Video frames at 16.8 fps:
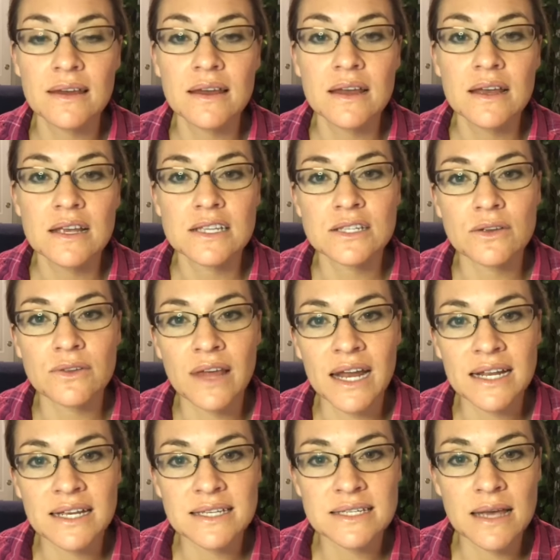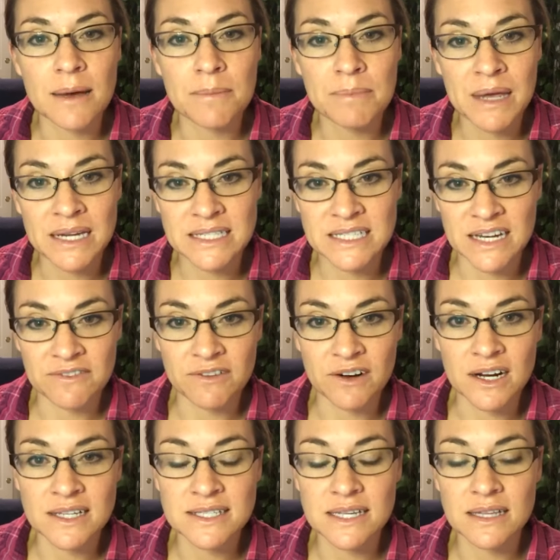So that is a big
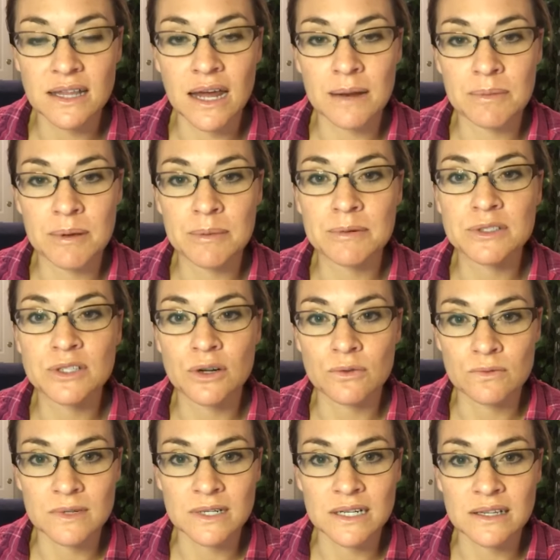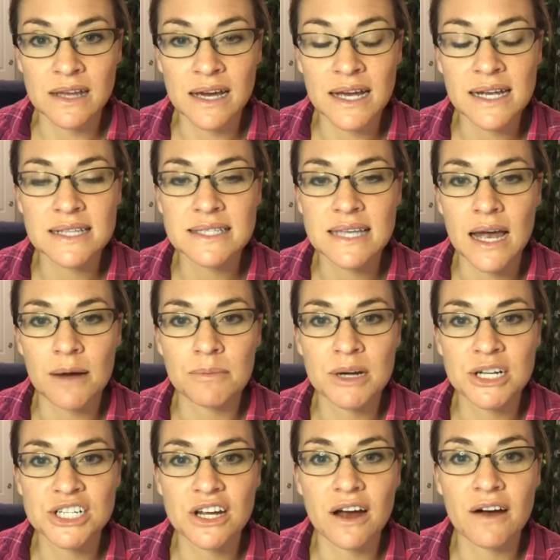difference. A lot of people don't realize how
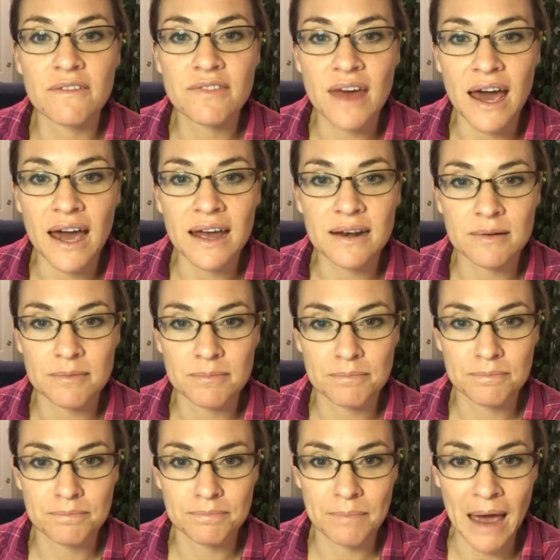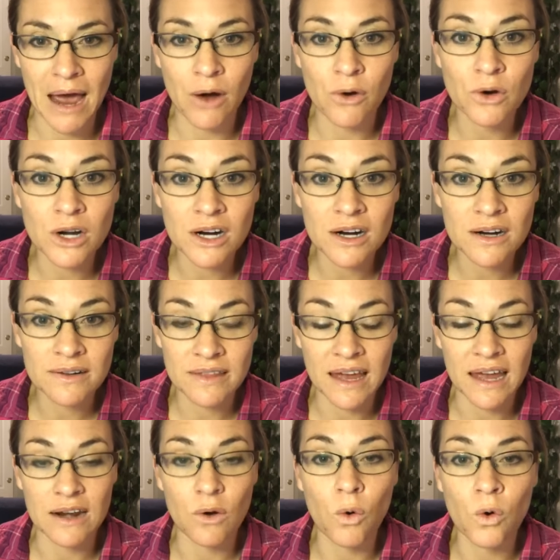much of that powder,
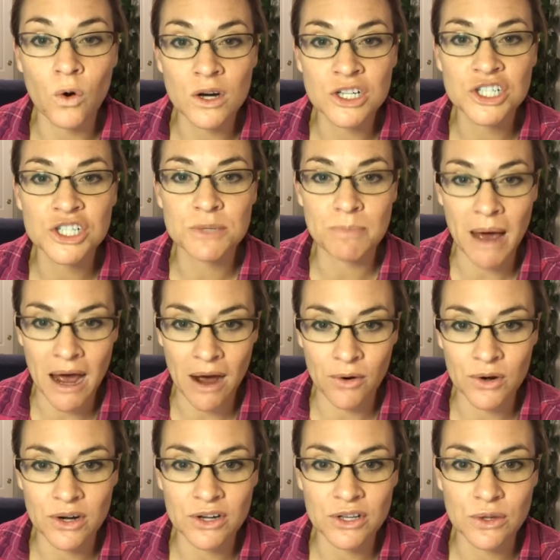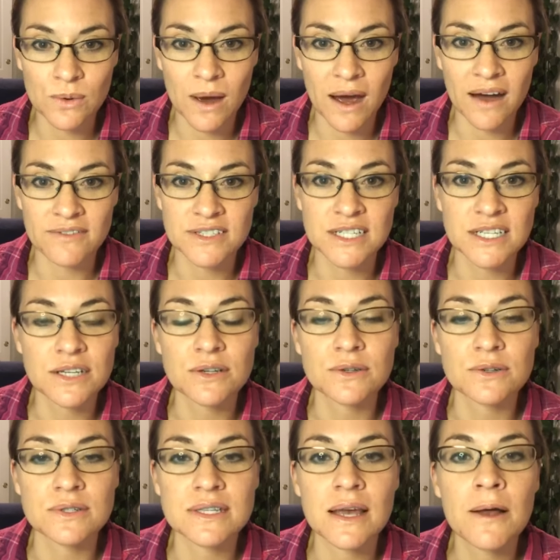that orange powder, you have to
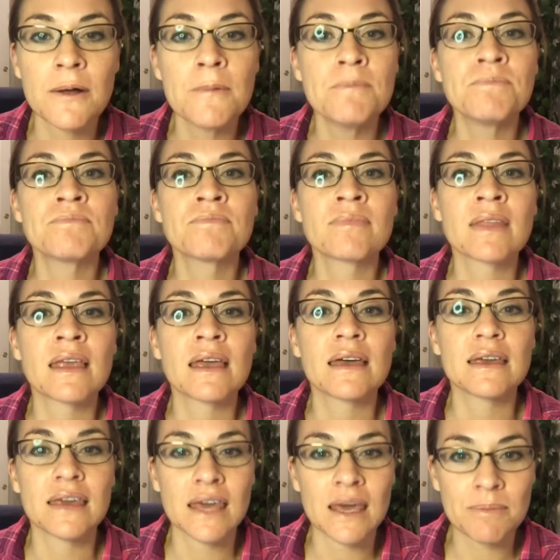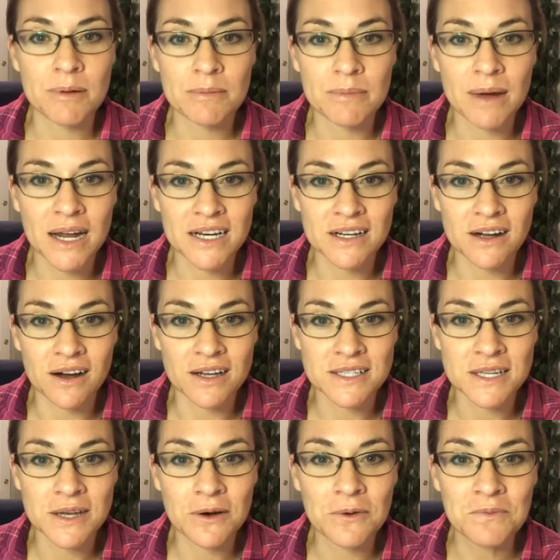use. Keep in mind
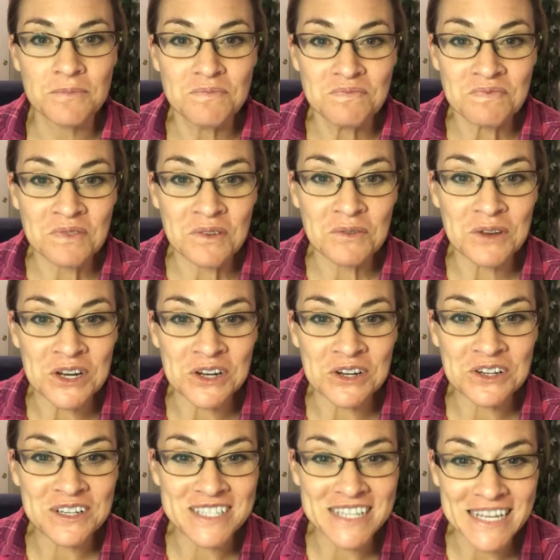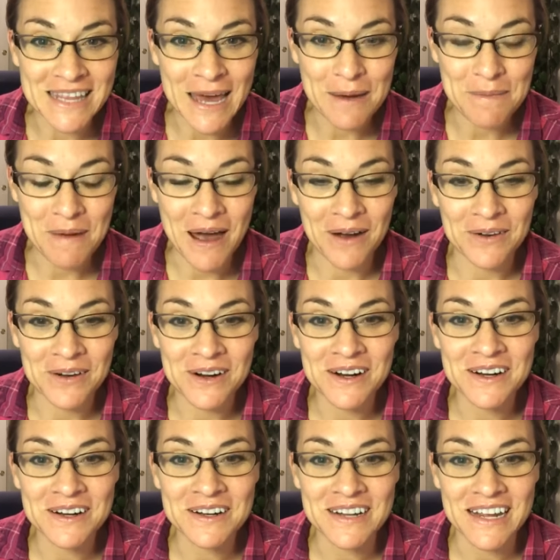also, when you're using that
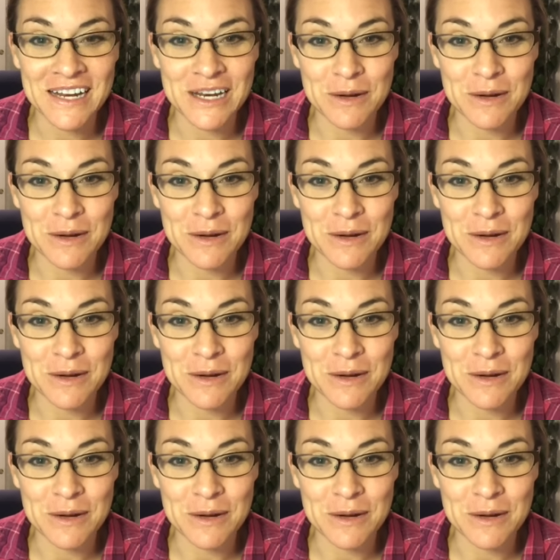powder and you're